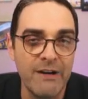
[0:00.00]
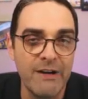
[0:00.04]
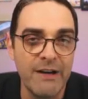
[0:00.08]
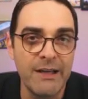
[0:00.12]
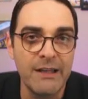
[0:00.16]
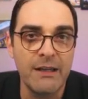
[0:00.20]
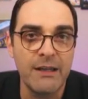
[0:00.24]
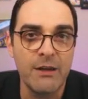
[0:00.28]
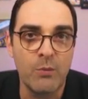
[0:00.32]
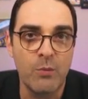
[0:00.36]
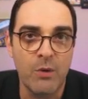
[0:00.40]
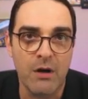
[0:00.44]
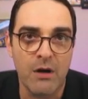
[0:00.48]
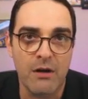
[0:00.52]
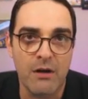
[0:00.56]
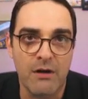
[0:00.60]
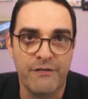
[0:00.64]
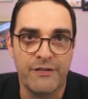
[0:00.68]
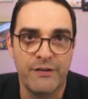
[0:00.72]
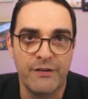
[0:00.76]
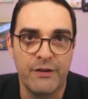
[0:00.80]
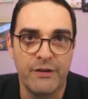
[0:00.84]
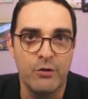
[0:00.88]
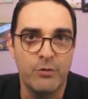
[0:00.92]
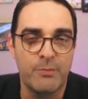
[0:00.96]
really work
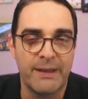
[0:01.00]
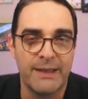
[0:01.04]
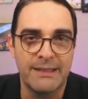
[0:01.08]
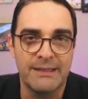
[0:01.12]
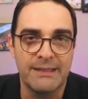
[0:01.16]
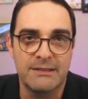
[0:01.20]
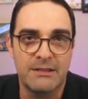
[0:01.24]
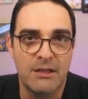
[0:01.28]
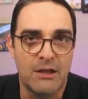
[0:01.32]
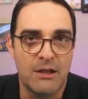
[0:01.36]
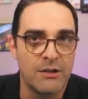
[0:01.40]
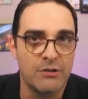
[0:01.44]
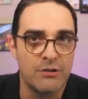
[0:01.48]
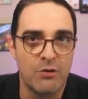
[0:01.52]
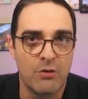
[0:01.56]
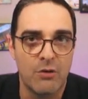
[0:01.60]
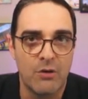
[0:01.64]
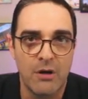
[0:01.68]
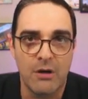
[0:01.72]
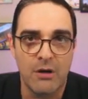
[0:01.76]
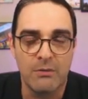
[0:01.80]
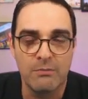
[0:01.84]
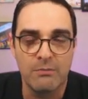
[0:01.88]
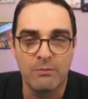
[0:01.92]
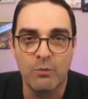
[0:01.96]
for you based on
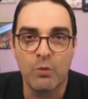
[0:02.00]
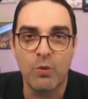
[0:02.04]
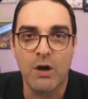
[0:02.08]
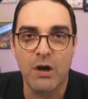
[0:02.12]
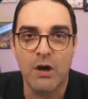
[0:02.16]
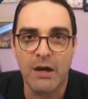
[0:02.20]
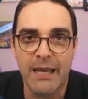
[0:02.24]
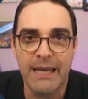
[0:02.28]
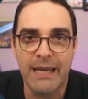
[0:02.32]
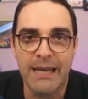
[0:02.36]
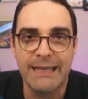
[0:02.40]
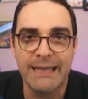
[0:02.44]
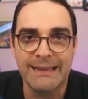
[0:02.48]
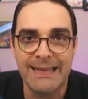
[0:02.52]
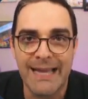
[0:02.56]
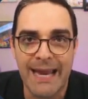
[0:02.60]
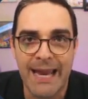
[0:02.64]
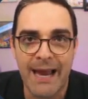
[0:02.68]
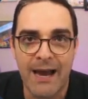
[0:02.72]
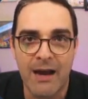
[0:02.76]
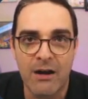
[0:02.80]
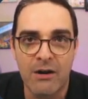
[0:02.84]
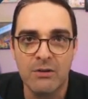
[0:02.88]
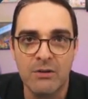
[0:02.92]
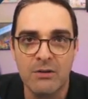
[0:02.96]
your working
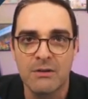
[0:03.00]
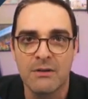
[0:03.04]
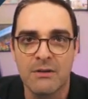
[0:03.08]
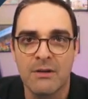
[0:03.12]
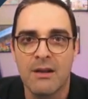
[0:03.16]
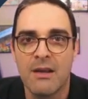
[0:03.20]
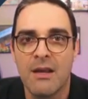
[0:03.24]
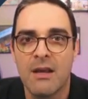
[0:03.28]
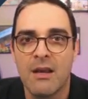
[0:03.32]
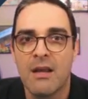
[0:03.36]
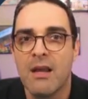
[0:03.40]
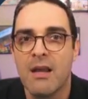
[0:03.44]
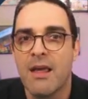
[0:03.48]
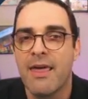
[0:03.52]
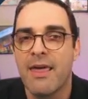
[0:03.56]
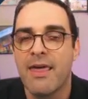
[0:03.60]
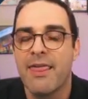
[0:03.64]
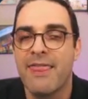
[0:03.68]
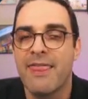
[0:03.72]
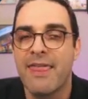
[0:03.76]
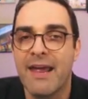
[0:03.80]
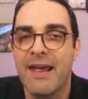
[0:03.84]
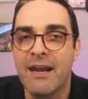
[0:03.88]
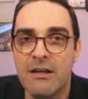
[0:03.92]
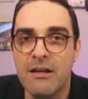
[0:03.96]
layout,
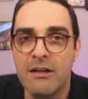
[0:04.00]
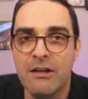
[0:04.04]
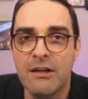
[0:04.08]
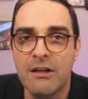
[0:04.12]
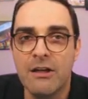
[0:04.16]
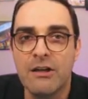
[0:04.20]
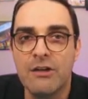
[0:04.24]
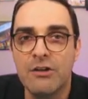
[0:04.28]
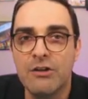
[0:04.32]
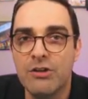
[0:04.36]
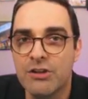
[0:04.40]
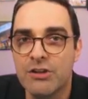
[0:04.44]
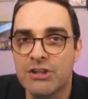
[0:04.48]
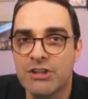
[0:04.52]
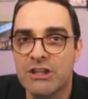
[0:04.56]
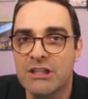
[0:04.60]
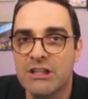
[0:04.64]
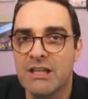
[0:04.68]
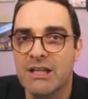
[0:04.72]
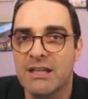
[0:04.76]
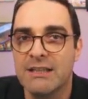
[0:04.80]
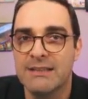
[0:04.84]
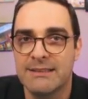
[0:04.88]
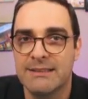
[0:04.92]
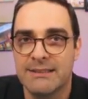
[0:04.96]
then you should
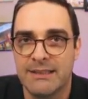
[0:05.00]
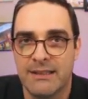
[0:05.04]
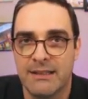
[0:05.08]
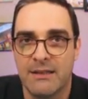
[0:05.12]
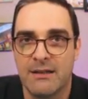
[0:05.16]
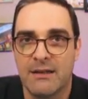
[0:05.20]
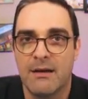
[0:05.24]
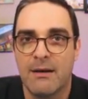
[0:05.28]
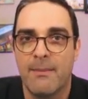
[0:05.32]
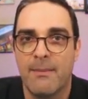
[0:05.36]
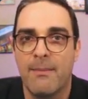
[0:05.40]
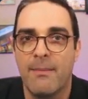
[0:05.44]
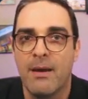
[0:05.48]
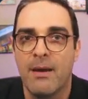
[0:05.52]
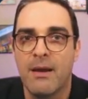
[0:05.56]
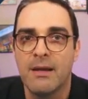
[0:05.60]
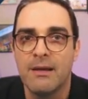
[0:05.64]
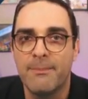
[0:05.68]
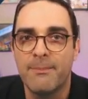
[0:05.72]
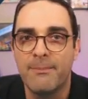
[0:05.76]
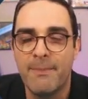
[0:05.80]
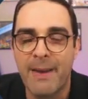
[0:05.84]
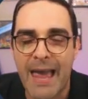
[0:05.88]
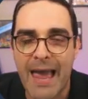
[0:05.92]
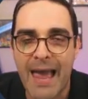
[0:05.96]
consider
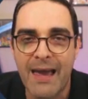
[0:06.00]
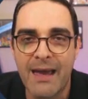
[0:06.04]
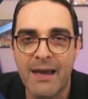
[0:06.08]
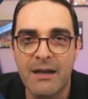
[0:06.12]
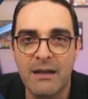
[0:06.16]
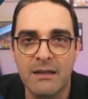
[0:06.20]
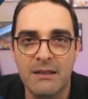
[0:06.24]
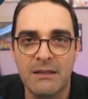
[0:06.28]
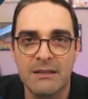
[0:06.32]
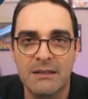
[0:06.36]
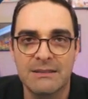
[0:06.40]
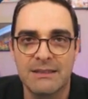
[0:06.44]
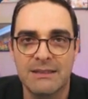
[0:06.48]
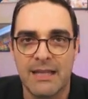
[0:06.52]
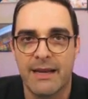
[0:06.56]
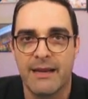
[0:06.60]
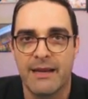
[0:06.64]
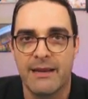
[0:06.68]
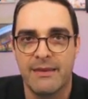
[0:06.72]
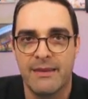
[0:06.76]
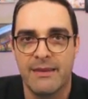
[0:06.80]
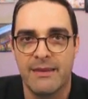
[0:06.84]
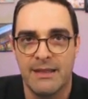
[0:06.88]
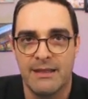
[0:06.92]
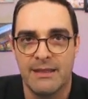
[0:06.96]
panels
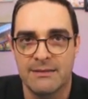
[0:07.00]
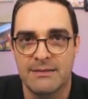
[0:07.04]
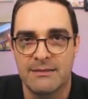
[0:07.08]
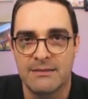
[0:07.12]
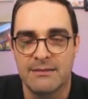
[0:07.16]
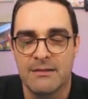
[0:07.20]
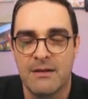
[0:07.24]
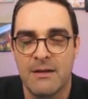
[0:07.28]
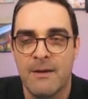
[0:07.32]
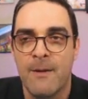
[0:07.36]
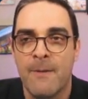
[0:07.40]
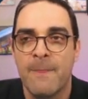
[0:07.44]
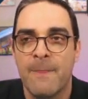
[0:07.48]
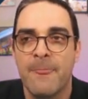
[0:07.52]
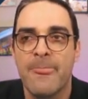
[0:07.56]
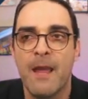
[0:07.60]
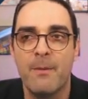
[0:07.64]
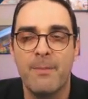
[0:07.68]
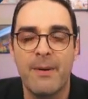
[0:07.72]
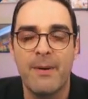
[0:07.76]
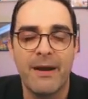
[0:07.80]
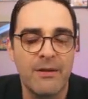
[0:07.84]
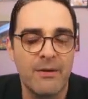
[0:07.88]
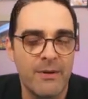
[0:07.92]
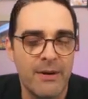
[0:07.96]
like these. Now,
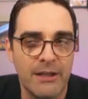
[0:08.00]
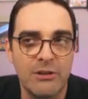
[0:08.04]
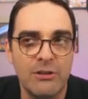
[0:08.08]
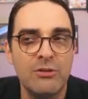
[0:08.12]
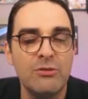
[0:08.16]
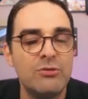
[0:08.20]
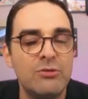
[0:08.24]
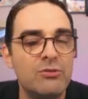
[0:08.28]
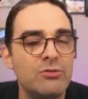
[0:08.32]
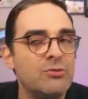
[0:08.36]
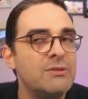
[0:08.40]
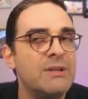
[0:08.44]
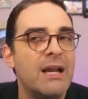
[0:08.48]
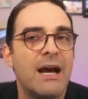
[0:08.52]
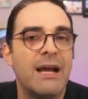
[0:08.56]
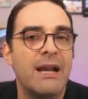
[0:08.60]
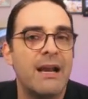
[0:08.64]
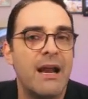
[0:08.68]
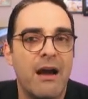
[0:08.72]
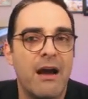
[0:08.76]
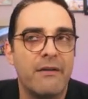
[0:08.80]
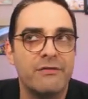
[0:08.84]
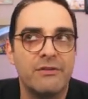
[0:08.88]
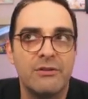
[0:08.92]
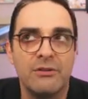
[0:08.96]
by the way, you do not
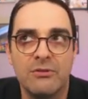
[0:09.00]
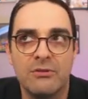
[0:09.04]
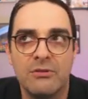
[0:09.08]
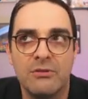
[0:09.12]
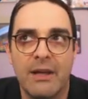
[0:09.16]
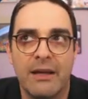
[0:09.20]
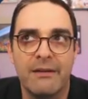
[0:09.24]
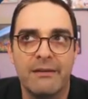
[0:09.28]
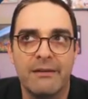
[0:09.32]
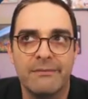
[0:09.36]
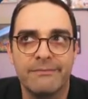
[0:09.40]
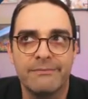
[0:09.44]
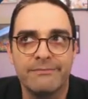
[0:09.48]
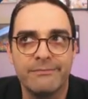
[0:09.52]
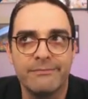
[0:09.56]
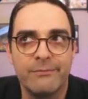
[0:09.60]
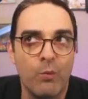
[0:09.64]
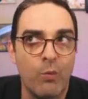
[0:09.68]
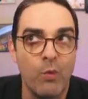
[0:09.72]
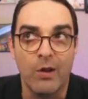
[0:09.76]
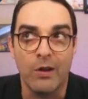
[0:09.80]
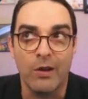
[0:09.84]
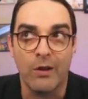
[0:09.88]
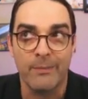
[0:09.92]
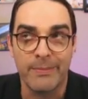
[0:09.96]
have to like
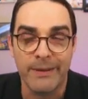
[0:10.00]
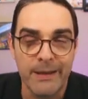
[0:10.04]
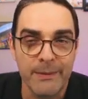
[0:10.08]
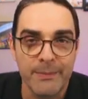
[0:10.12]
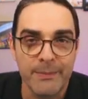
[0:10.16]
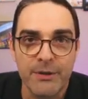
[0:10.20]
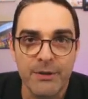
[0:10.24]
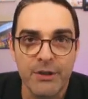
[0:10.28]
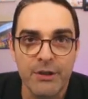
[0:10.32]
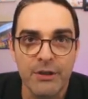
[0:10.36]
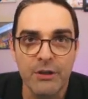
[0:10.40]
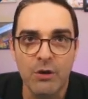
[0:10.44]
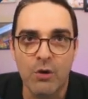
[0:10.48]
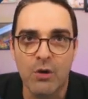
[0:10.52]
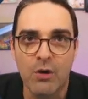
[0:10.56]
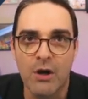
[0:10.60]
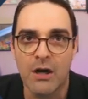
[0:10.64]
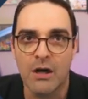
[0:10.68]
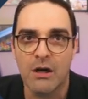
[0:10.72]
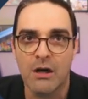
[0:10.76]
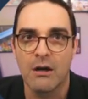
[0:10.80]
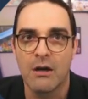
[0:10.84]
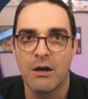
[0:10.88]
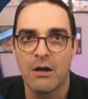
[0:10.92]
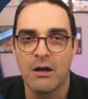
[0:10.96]
wallpaper
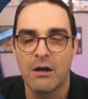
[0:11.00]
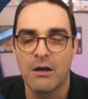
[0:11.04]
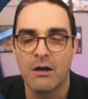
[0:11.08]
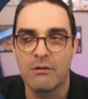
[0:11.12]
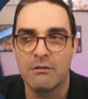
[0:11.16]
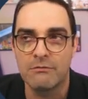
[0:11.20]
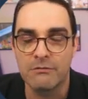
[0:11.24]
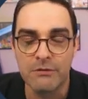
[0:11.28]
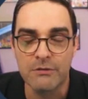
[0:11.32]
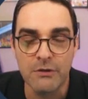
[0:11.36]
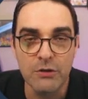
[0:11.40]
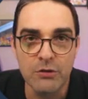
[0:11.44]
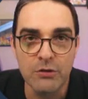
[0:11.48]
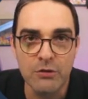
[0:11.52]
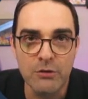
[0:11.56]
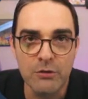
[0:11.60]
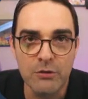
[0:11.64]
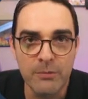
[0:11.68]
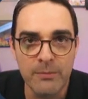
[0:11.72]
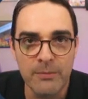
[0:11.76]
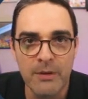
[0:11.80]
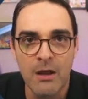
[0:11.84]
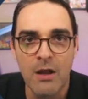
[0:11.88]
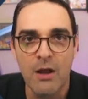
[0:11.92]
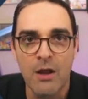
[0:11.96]
your
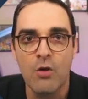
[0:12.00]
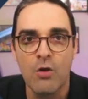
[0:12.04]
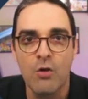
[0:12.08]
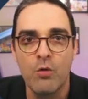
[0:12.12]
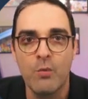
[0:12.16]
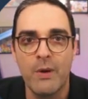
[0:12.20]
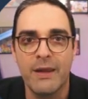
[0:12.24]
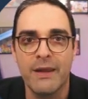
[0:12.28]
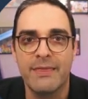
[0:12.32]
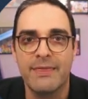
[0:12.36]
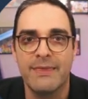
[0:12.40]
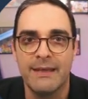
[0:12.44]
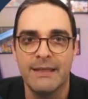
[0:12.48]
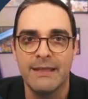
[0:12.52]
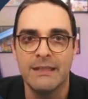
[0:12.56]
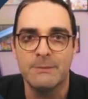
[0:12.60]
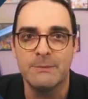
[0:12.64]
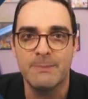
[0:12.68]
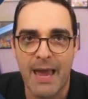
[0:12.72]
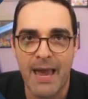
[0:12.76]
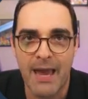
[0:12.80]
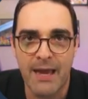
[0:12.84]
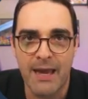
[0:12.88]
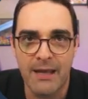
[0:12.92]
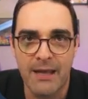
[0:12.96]
room with these
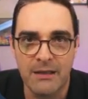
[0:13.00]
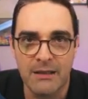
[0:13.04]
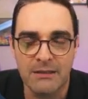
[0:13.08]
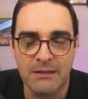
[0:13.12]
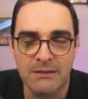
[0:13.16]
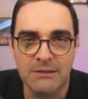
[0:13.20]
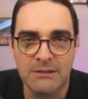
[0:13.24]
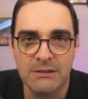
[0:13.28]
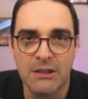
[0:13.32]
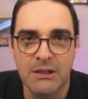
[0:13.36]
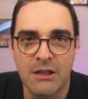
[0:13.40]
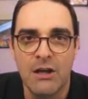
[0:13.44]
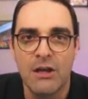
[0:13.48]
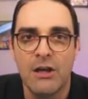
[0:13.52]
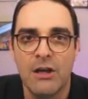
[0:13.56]
panels.